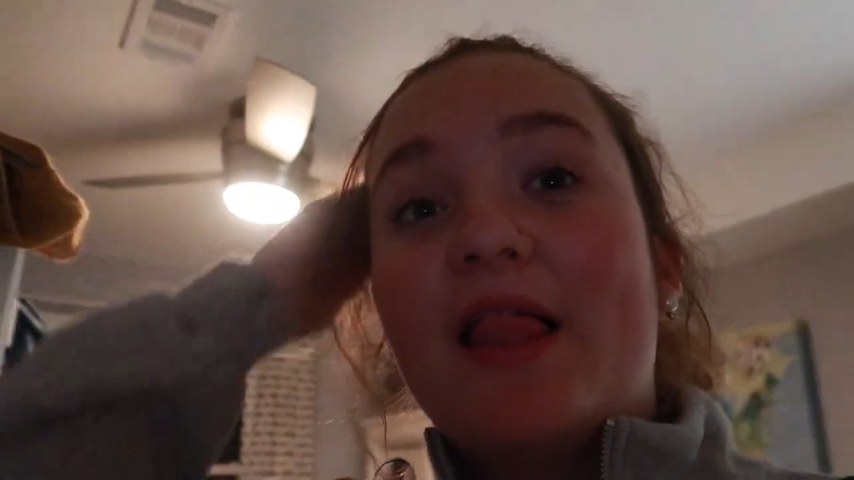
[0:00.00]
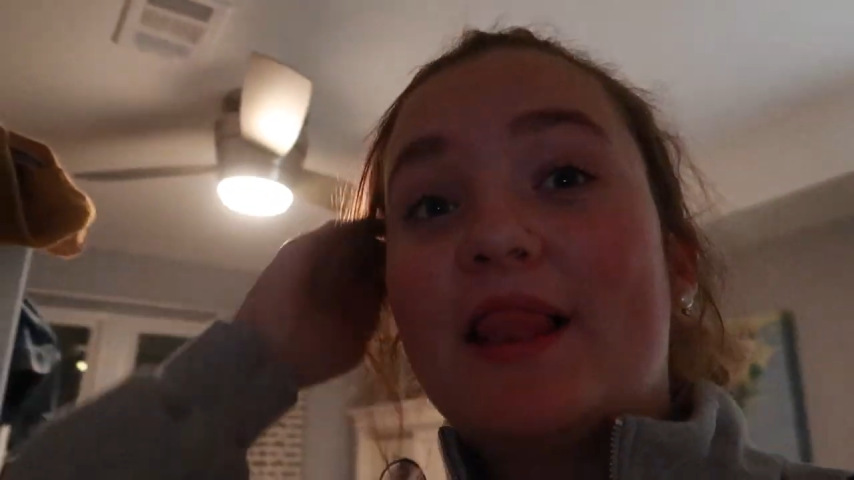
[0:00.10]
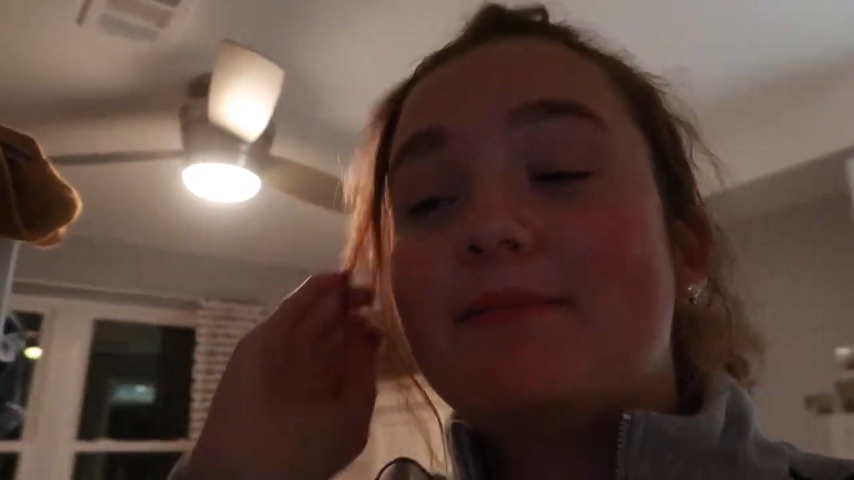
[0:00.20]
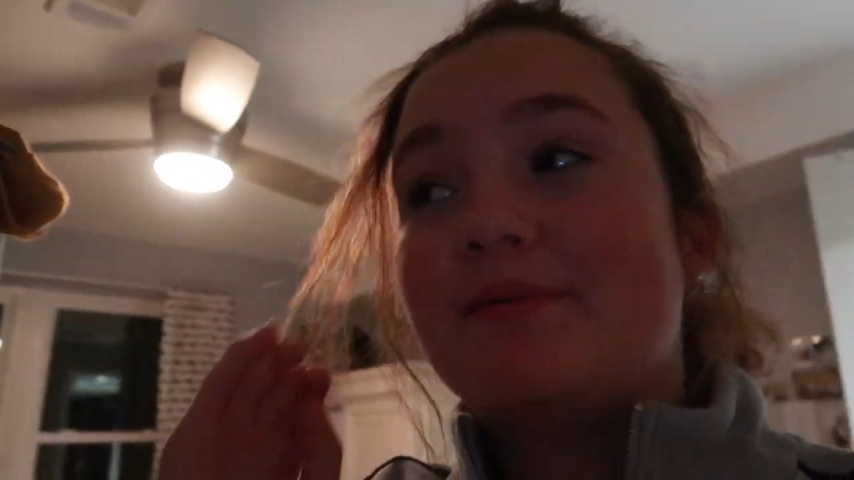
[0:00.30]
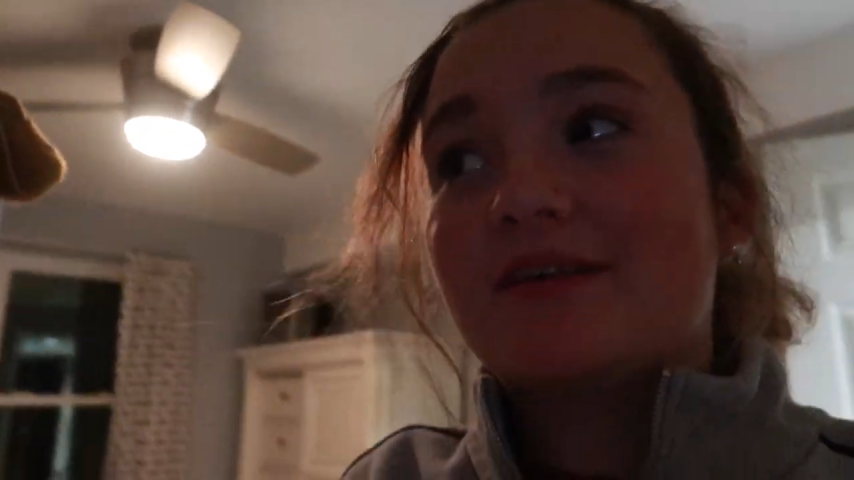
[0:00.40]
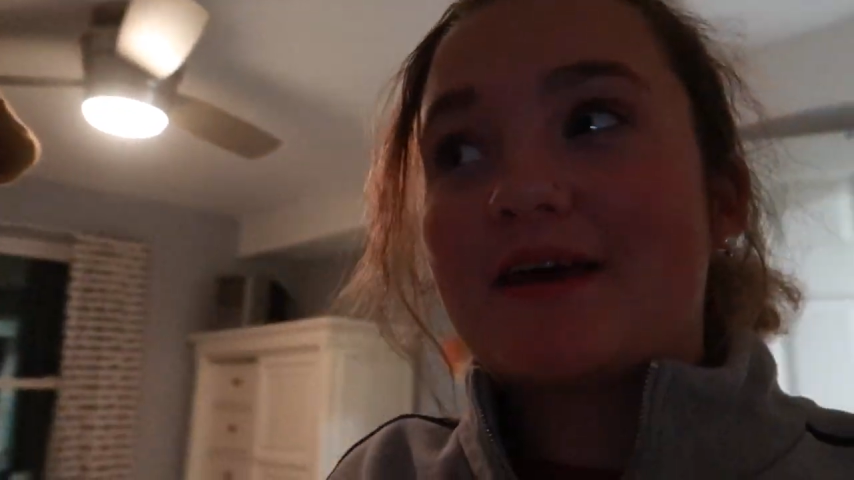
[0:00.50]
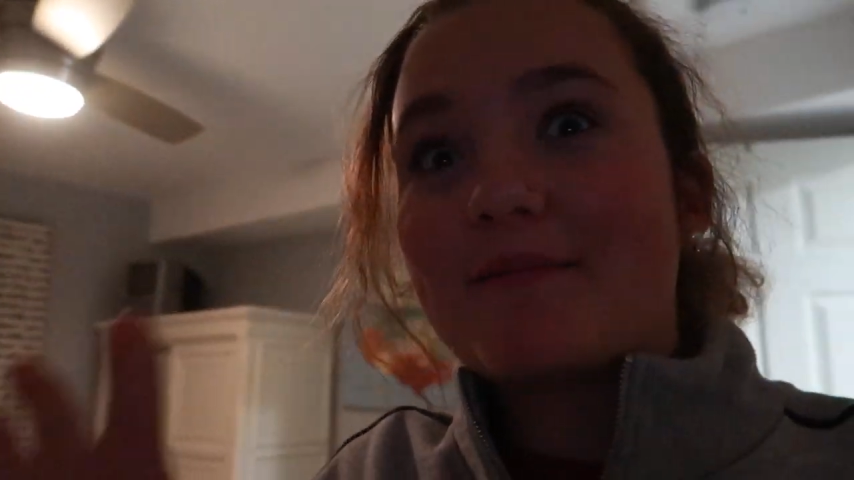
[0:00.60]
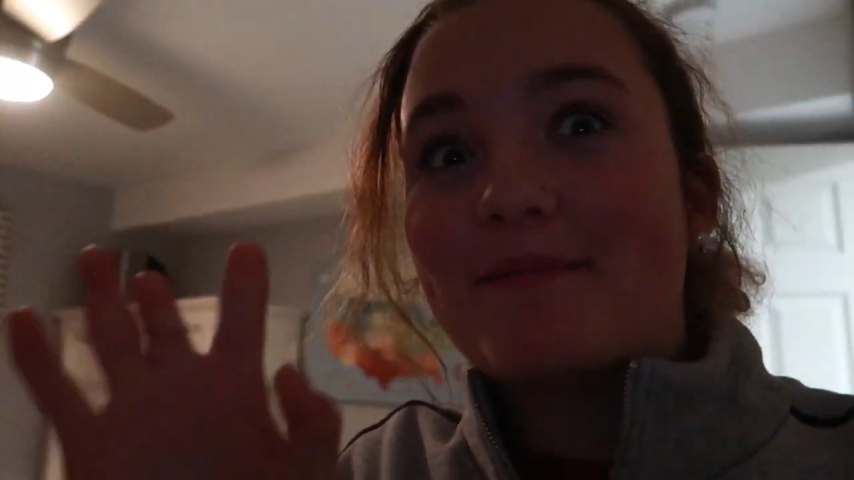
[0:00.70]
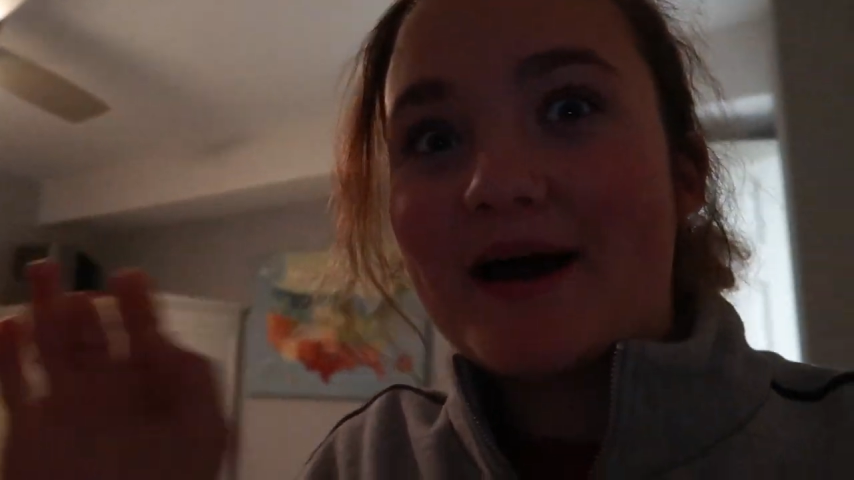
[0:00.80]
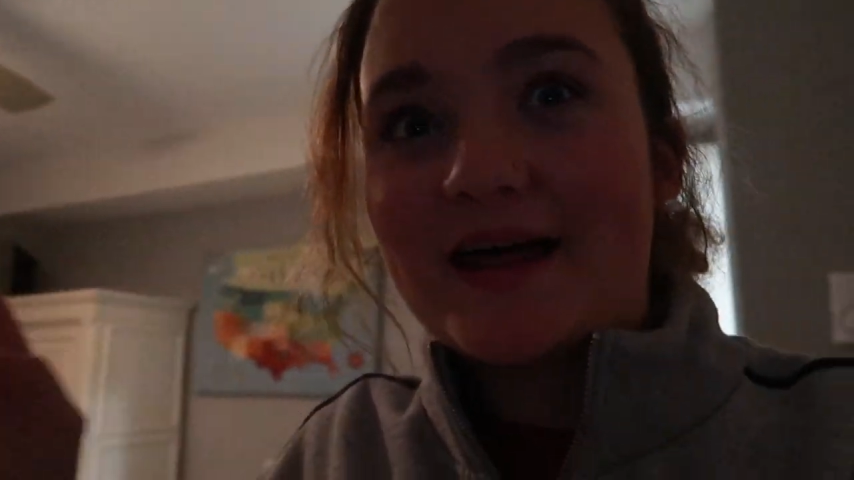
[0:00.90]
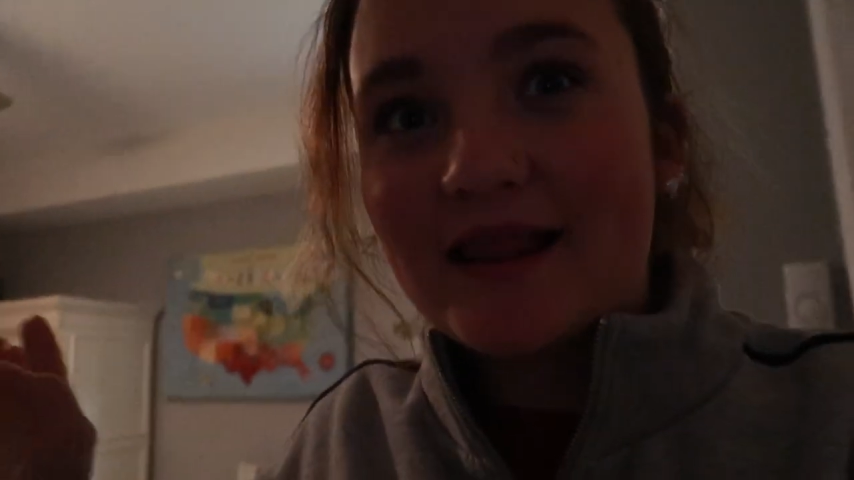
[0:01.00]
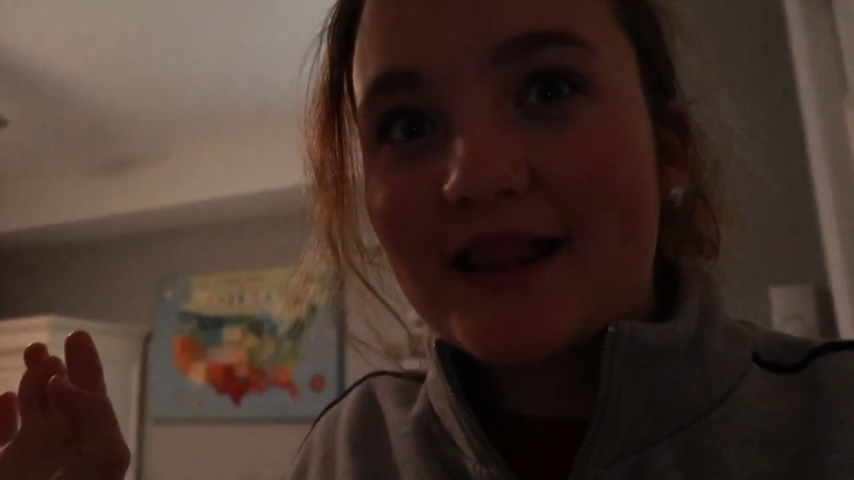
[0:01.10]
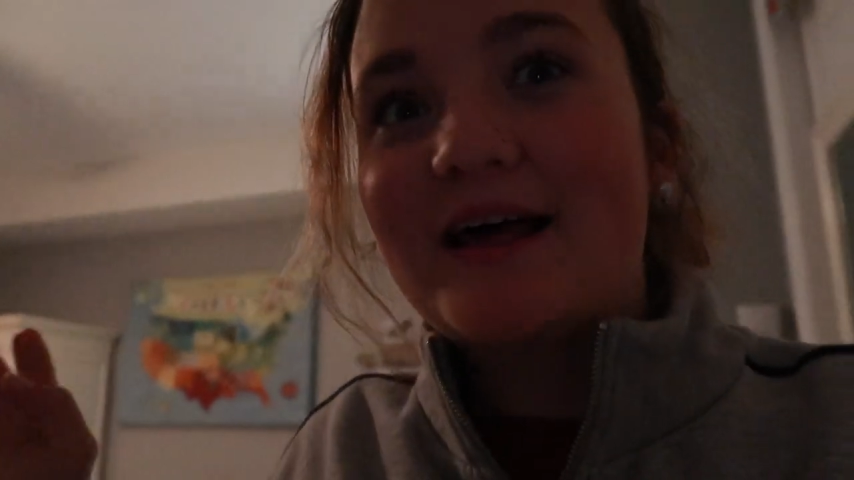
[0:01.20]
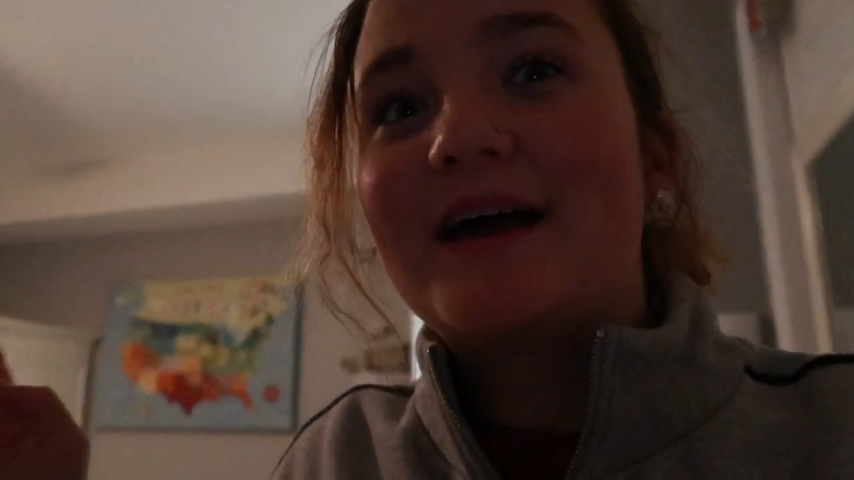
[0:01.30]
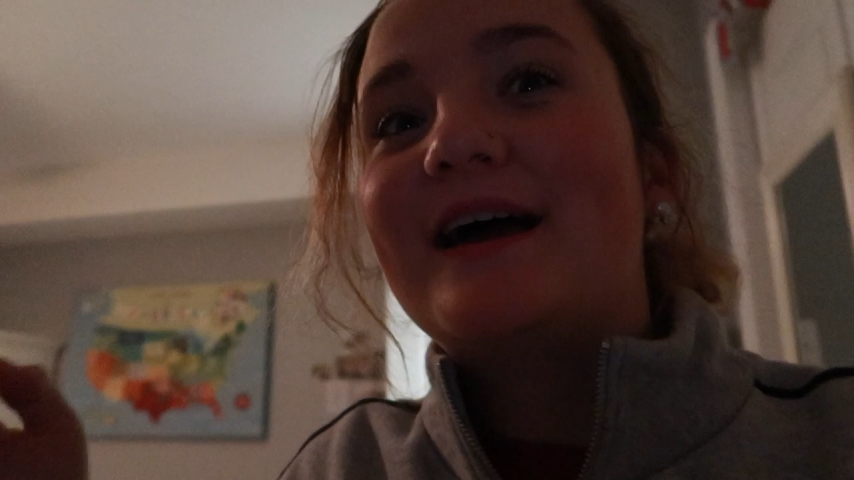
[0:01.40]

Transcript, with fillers: lip sync battle